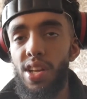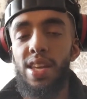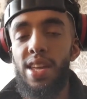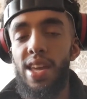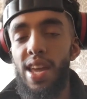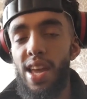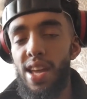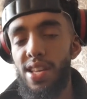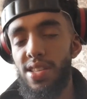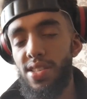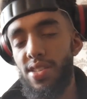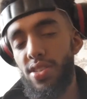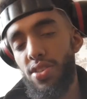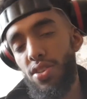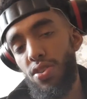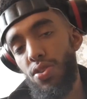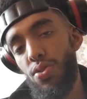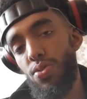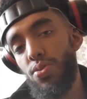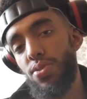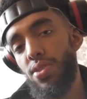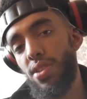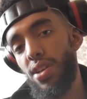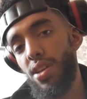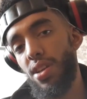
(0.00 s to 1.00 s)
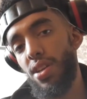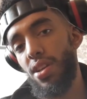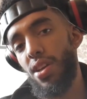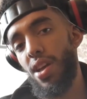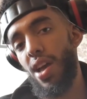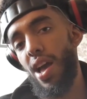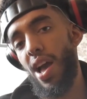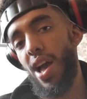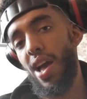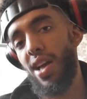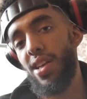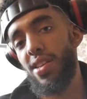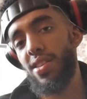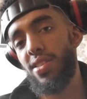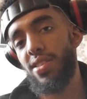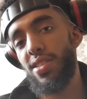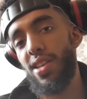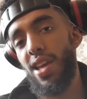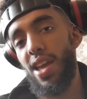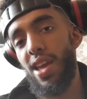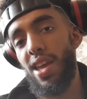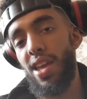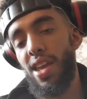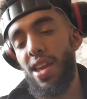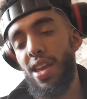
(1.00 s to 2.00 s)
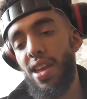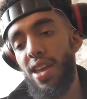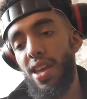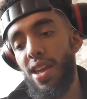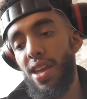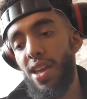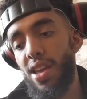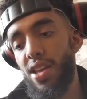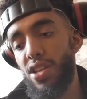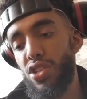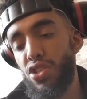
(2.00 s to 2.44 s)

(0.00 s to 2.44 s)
Yes, use it as a